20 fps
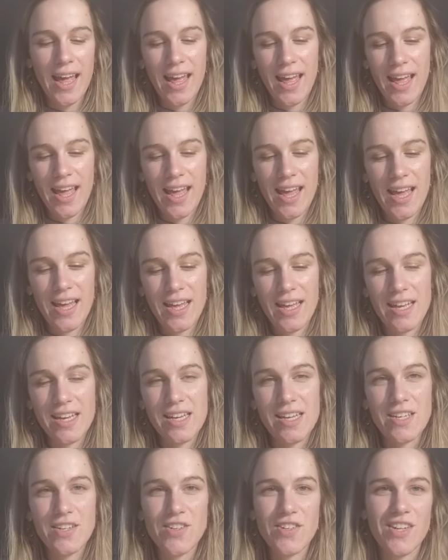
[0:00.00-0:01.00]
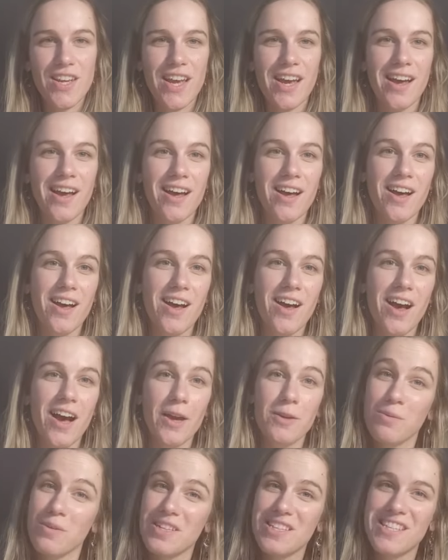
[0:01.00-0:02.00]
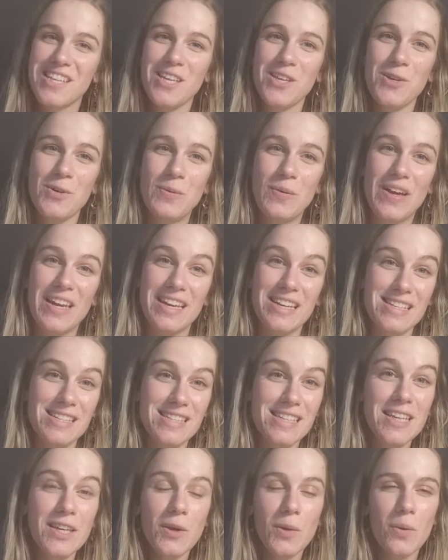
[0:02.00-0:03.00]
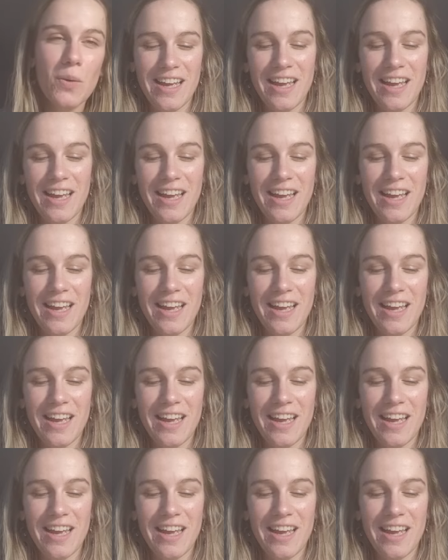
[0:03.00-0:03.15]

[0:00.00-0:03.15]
And I will see you when I see you,